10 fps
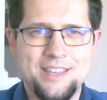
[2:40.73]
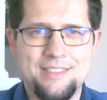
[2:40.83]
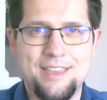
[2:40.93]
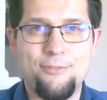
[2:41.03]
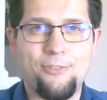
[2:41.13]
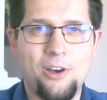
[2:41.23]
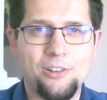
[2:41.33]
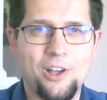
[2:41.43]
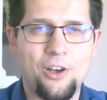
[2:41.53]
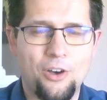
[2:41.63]
they
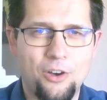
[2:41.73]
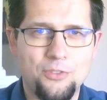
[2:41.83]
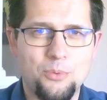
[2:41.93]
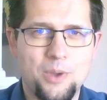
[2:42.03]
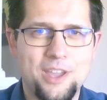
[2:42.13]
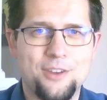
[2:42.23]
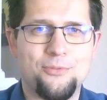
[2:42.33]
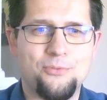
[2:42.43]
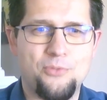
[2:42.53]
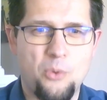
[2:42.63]
fall all the way to
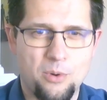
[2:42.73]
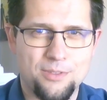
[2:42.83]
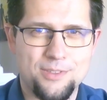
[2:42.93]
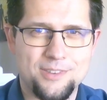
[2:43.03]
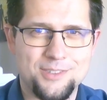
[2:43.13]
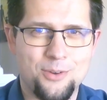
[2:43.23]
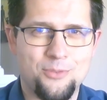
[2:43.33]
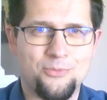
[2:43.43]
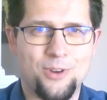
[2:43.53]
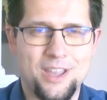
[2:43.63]
fourth.
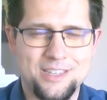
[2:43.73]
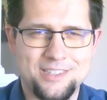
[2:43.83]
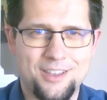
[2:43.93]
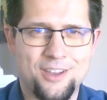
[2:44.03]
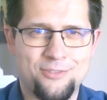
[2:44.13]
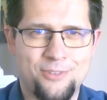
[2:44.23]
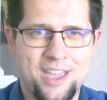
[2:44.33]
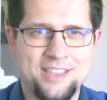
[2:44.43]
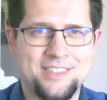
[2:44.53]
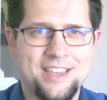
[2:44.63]
So for Ice Dog
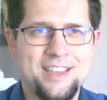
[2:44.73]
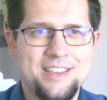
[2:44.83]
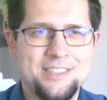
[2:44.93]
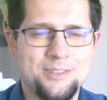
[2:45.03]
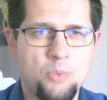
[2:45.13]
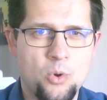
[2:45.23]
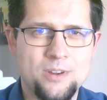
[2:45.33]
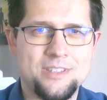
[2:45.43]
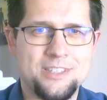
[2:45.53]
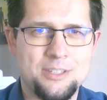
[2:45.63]
fans, some
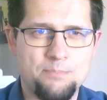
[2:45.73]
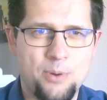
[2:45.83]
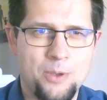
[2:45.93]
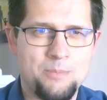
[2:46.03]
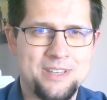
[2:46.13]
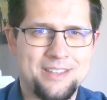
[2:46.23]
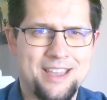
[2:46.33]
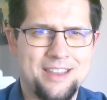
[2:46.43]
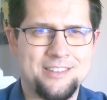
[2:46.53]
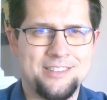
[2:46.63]
more disappointment,
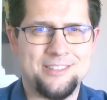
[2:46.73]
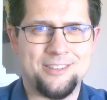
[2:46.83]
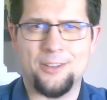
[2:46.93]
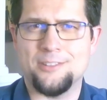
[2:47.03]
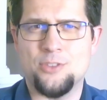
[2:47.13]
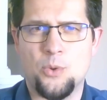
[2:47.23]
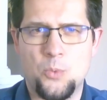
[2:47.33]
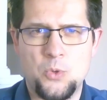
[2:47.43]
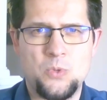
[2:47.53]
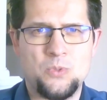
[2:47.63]
kind of salt in the
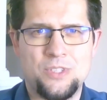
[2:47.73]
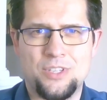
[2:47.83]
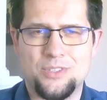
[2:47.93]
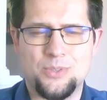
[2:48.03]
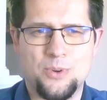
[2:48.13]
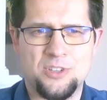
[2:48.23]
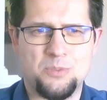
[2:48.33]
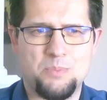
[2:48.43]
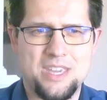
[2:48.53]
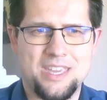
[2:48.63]
wound, so to
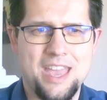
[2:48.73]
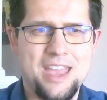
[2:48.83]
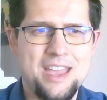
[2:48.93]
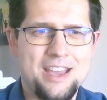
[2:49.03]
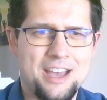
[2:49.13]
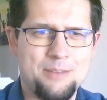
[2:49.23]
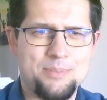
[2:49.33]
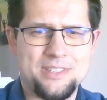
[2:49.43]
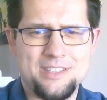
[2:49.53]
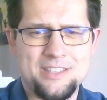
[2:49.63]
speak. Uh,
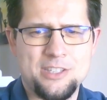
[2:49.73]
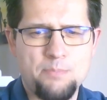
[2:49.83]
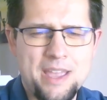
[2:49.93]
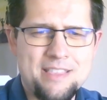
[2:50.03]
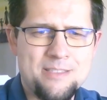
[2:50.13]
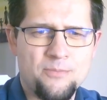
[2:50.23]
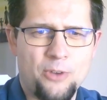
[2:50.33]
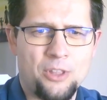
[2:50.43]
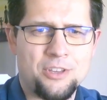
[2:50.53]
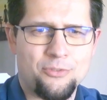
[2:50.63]
but to, despite them
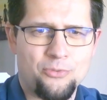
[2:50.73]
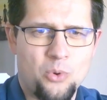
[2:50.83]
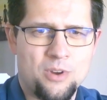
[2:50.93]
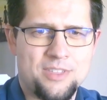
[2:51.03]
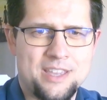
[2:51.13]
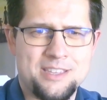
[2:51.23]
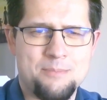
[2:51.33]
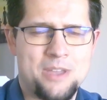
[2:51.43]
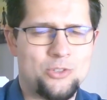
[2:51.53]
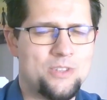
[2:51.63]
falling to fourth, as I
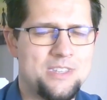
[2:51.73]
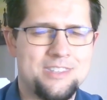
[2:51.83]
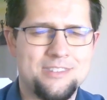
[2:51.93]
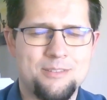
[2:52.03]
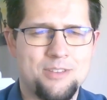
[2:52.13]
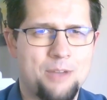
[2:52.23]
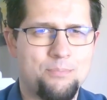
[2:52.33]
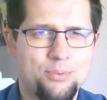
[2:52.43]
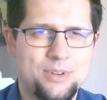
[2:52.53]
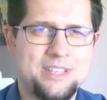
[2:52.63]
mentioned, this is a, a,
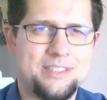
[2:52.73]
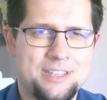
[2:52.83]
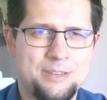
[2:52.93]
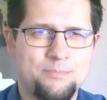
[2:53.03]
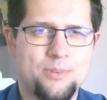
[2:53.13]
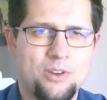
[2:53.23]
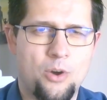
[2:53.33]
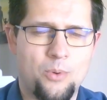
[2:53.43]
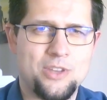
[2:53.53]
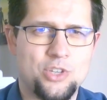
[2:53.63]
pretty deep
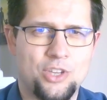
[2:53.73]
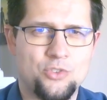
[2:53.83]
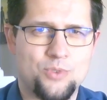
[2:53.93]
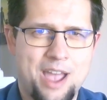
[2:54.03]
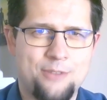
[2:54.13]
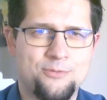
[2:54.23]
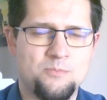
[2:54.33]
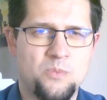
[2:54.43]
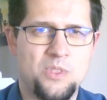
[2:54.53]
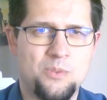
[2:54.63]
OHL draft
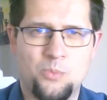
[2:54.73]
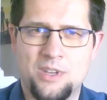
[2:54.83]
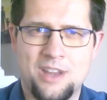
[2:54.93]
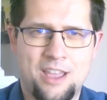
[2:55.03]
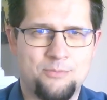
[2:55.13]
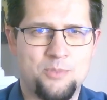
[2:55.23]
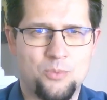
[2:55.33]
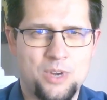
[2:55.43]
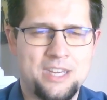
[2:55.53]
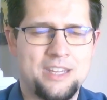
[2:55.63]
from what I've been
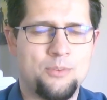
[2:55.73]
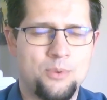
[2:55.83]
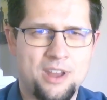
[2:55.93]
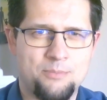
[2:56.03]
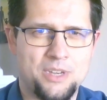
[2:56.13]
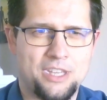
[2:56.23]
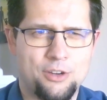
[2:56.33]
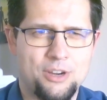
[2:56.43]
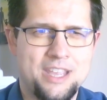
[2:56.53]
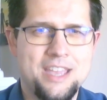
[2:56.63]
reading and what I've been
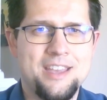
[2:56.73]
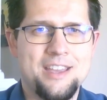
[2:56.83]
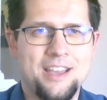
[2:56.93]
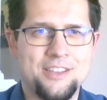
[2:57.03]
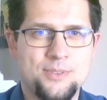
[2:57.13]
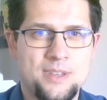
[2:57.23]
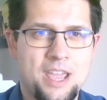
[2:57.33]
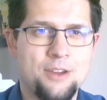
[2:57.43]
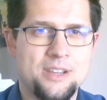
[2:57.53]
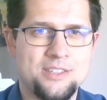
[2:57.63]
hearing. Uh, so the
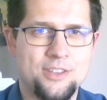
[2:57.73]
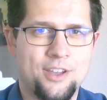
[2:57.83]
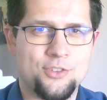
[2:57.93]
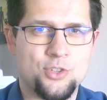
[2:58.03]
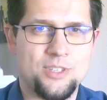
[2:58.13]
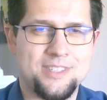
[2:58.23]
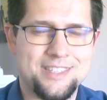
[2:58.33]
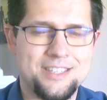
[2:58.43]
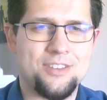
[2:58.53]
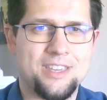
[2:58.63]
Niagara Ice Dogs should
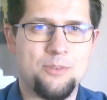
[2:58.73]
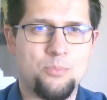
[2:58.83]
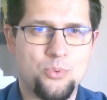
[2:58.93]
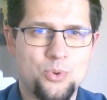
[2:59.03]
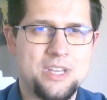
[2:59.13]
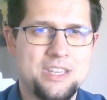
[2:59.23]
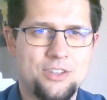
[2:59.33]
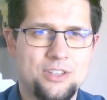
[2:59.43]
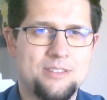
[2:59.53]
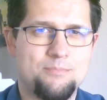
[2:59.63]
still get a pretty
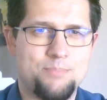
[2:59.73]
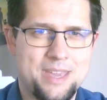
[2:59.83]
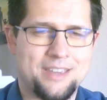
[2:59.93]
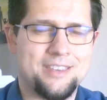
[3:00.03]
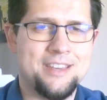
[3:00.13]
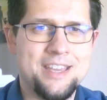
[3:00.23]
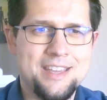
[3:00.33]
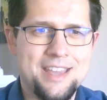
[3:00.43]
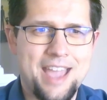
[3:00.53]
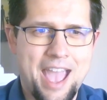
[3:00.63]
good pick
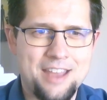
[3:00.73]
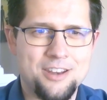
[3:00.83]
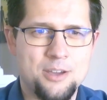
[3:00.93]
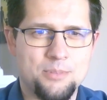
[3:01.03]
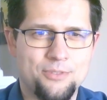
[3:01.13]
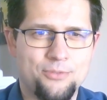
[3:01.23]
at number